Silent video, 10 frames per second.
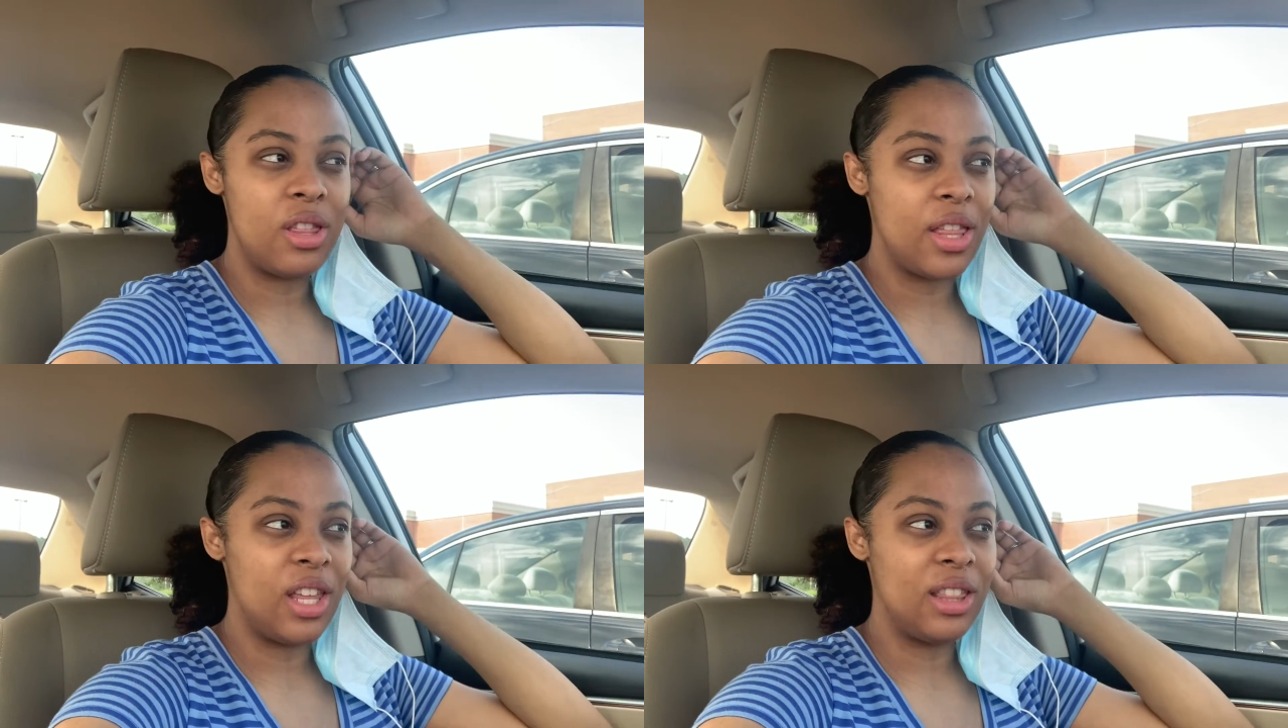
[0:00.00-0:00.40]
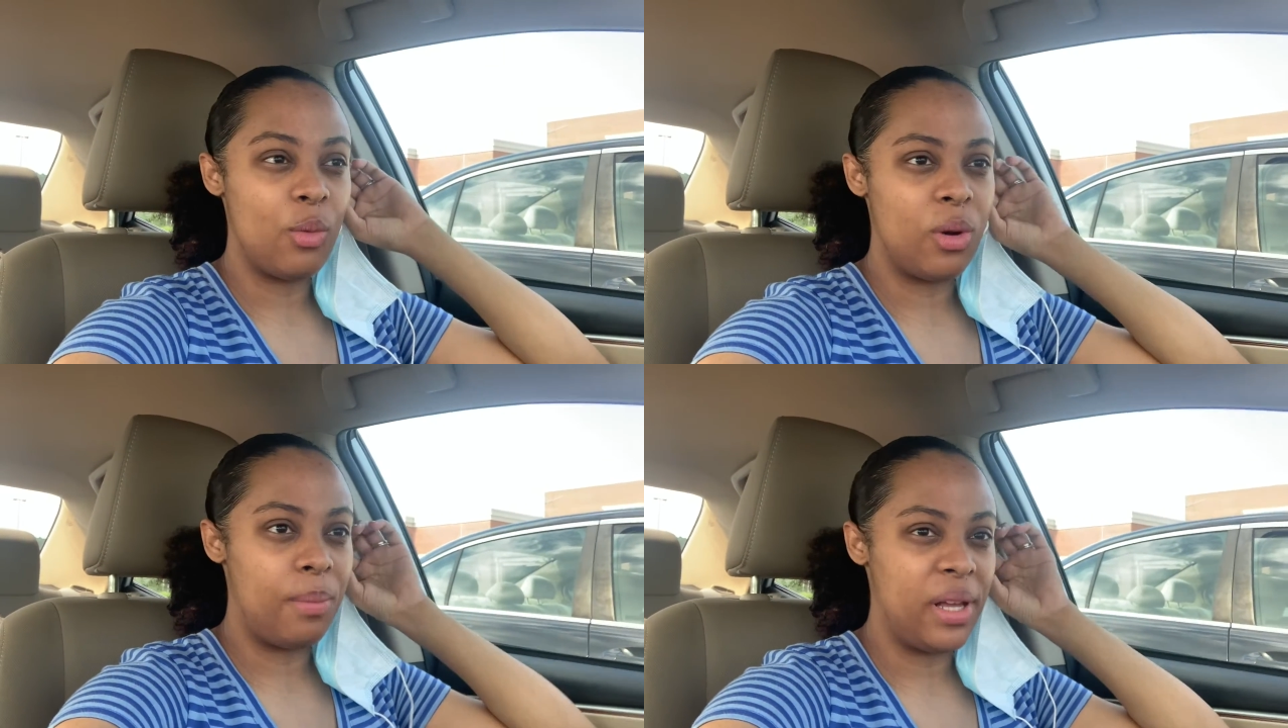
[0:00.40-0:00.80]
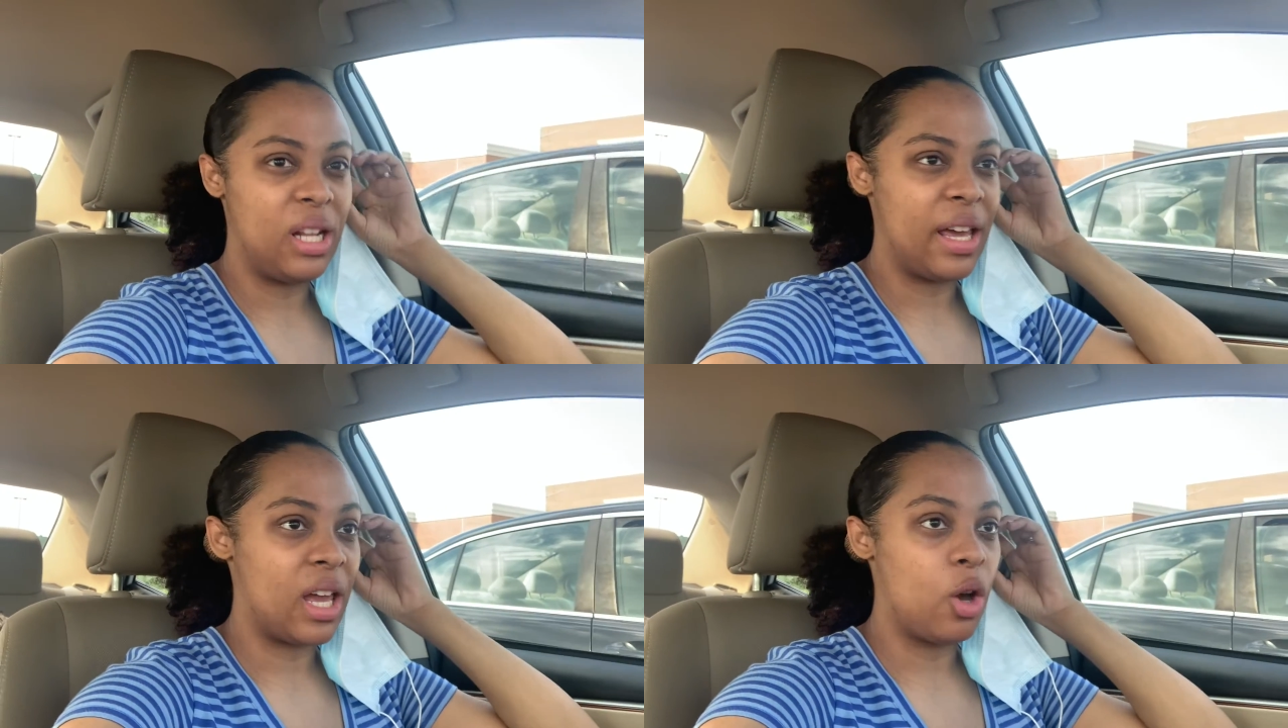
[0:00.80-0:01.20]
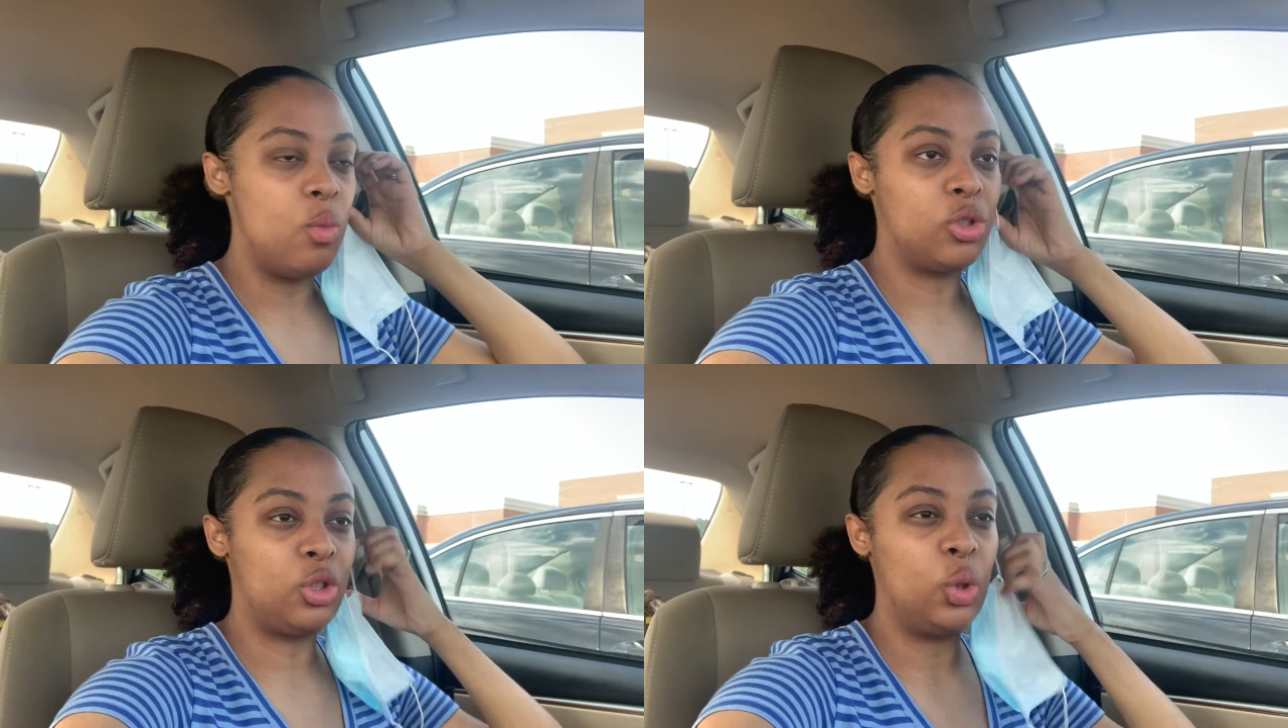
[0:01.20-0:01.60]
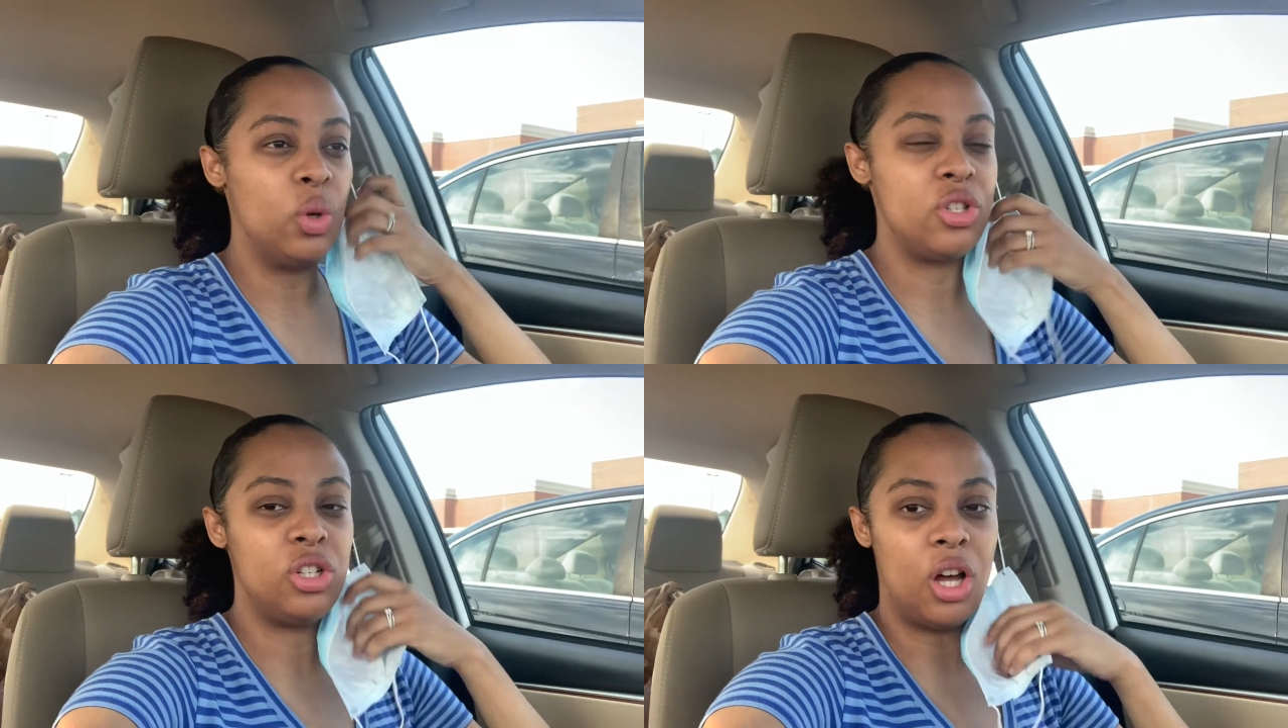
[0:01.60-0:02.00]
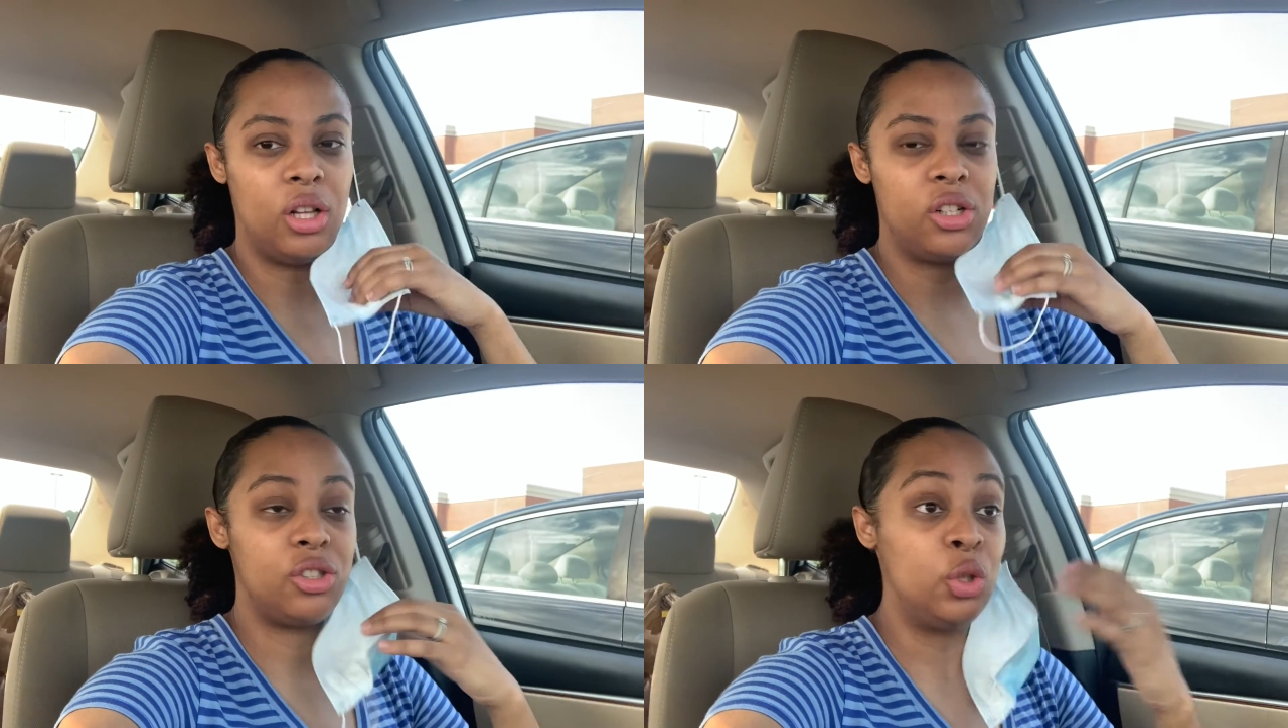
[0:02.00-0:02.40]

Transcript: I think that would have been like almost two hundred dollars.